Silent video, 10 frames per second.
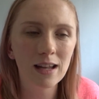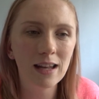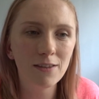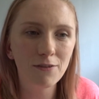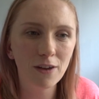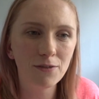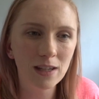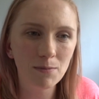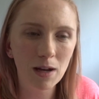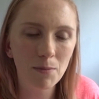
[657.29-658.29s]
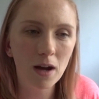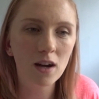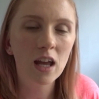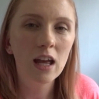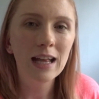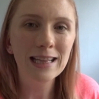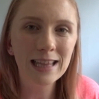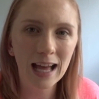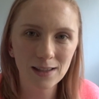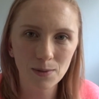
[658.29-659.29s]
and at the 15-minute mark,
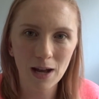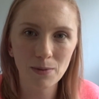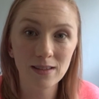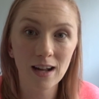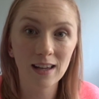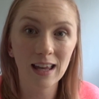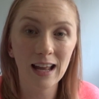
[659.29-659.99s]
that's when I would start getting